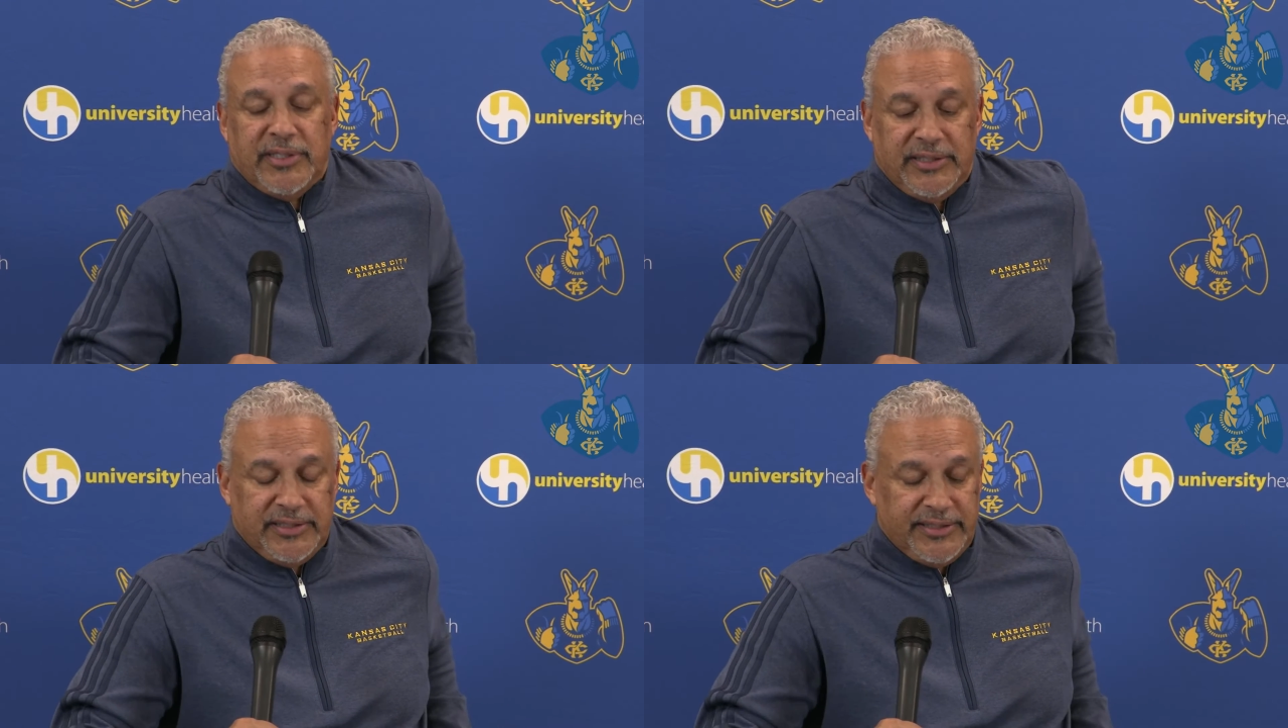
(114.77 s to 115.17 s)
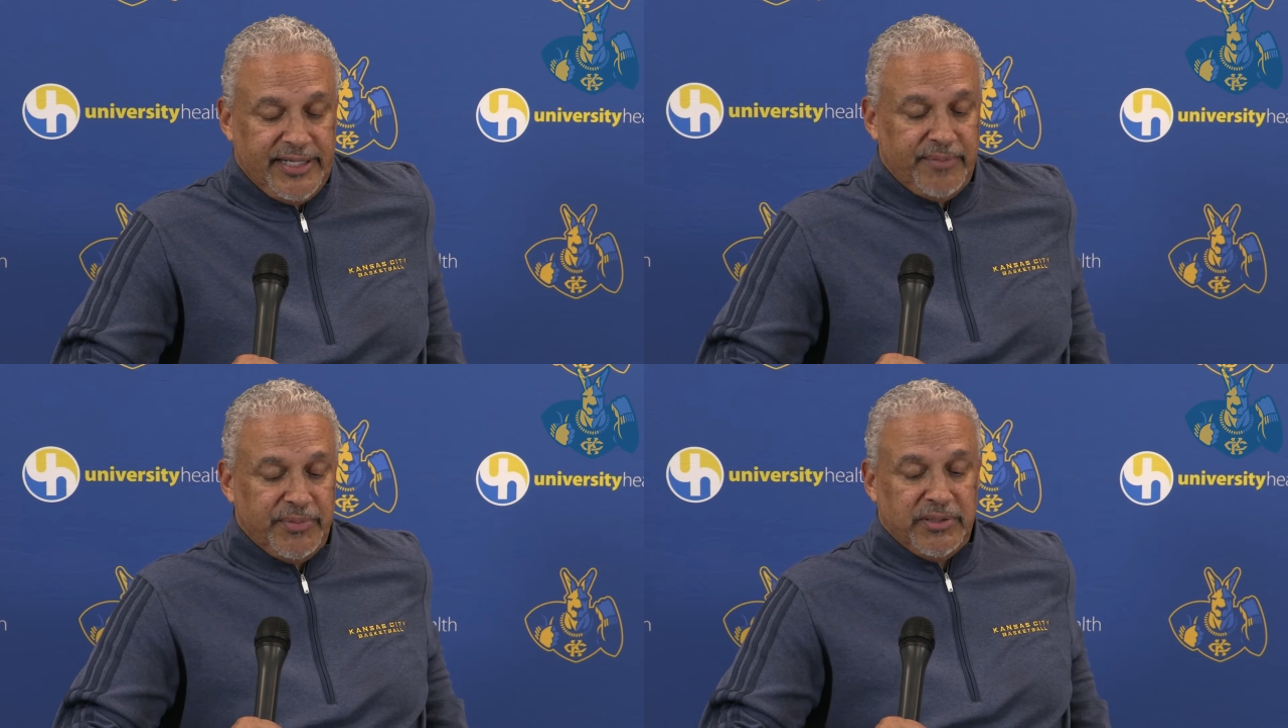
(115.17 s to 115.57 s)
And this
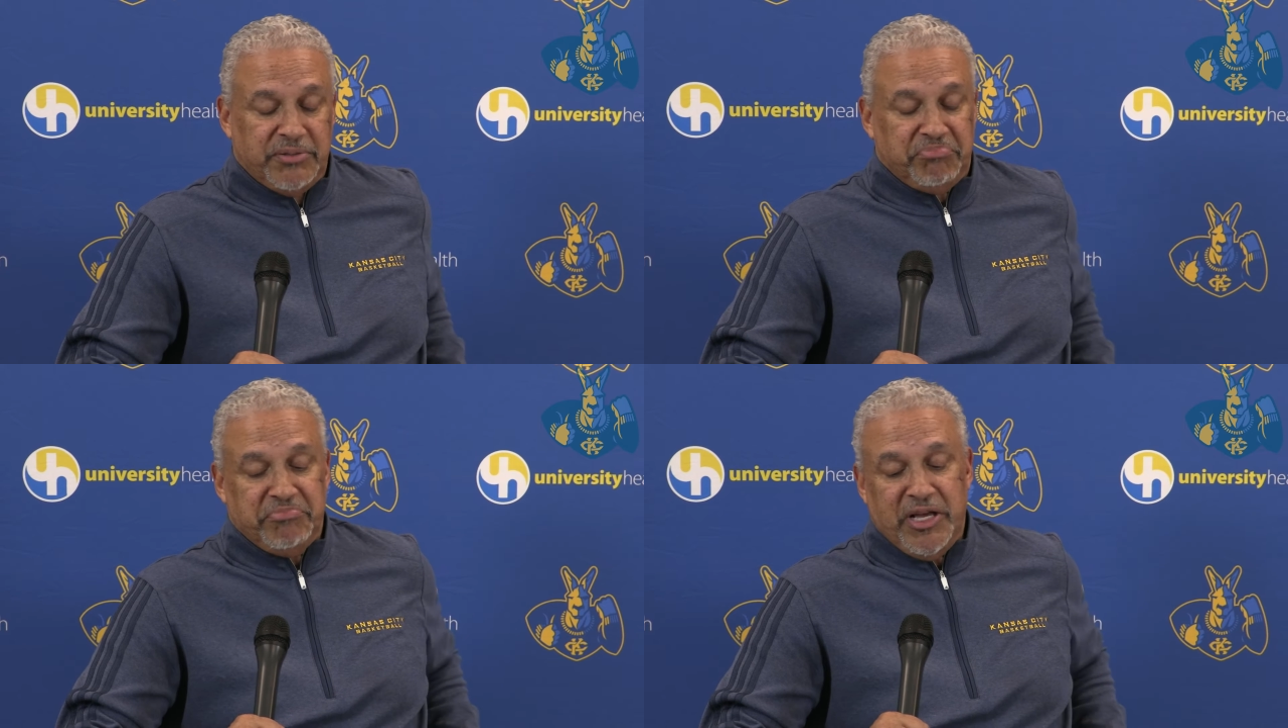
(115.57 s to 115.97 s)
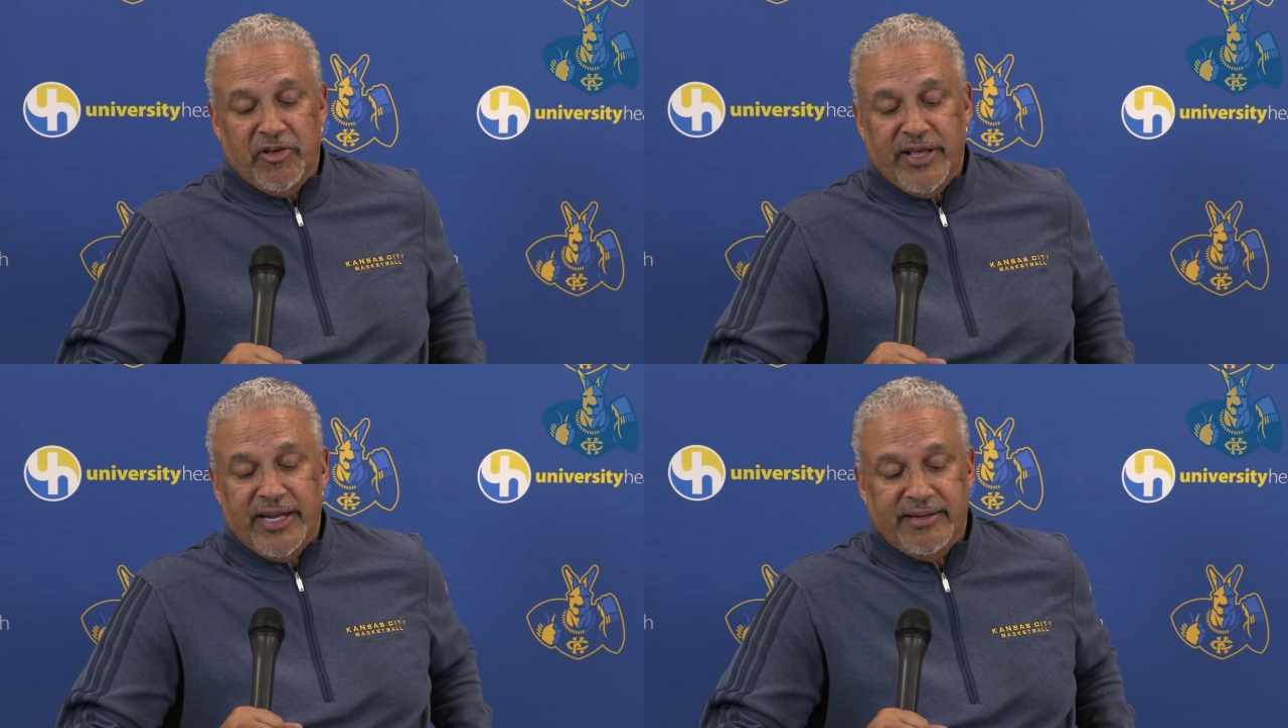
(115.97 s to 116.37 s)
team is, you
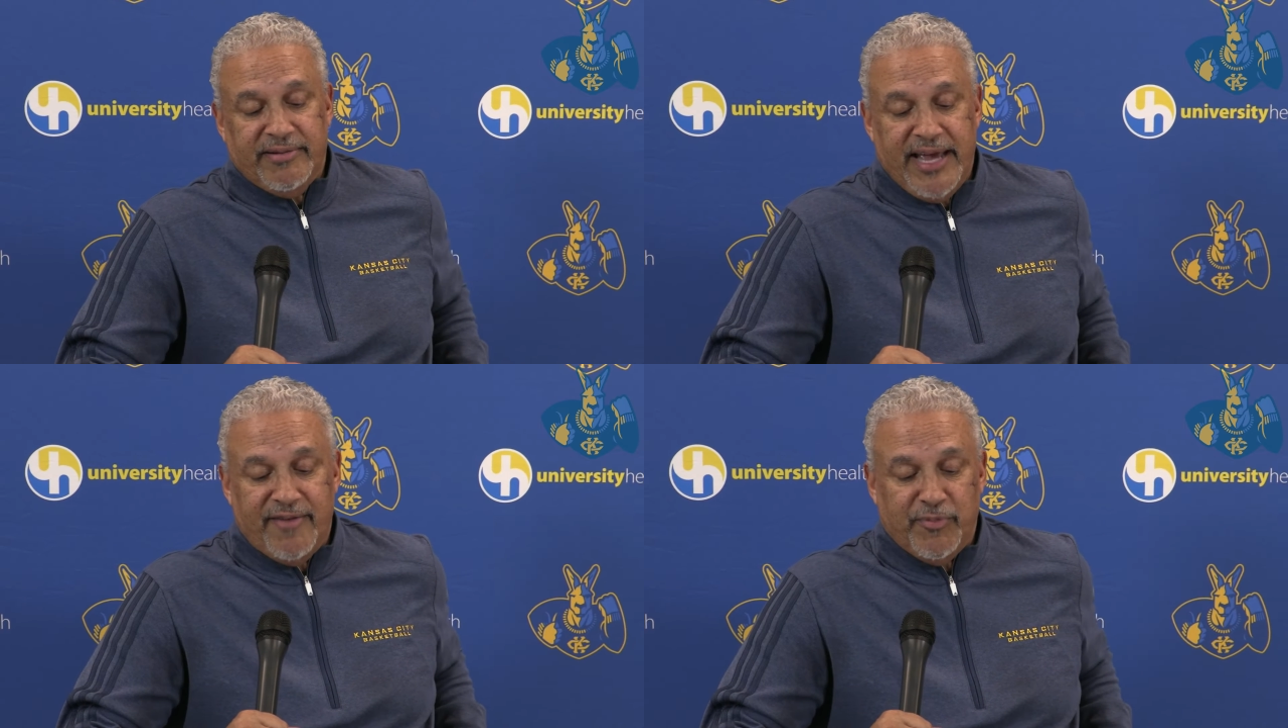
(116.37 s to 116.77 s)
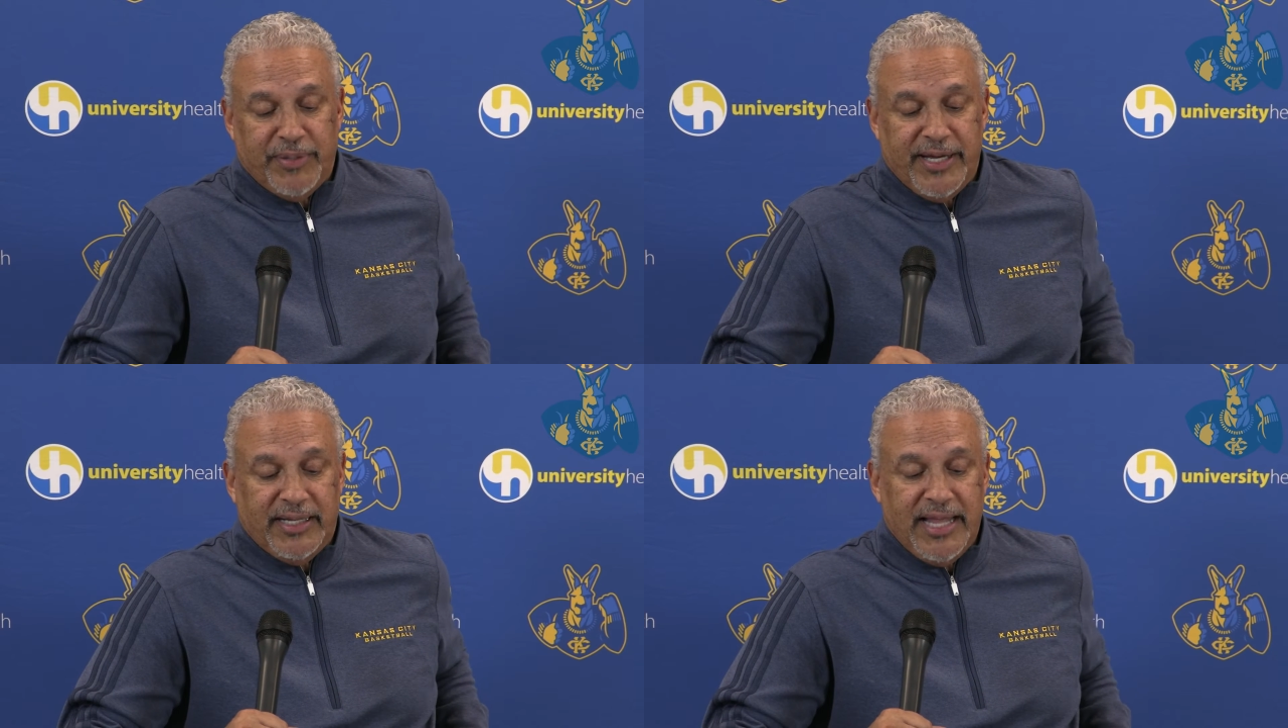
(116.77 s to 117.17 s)
know, they haven't
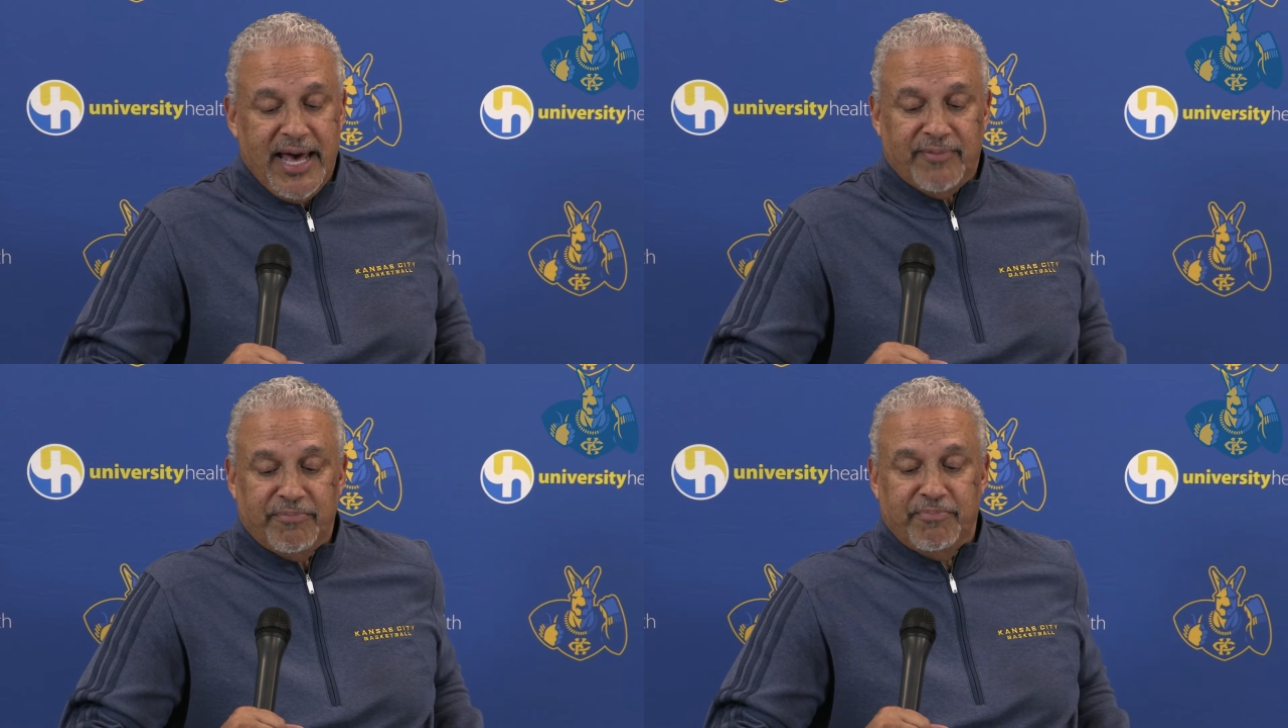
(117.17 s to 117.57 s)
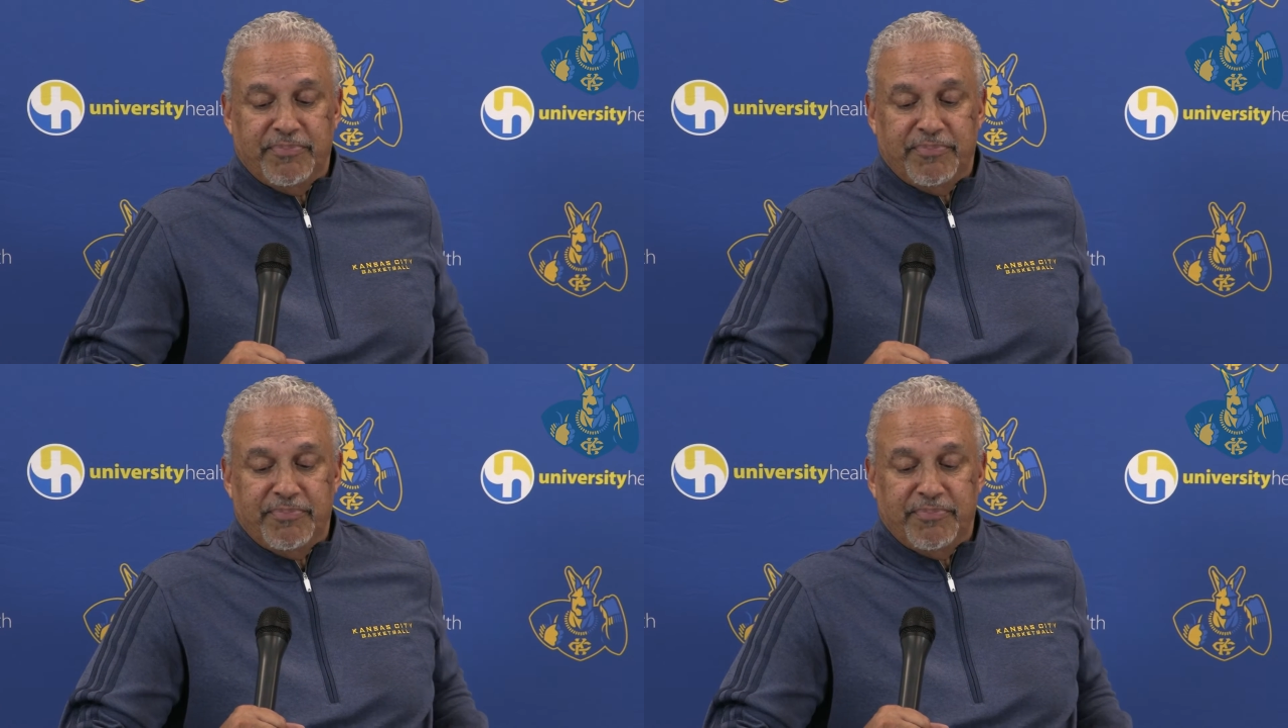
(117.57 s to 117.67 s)
played a lot of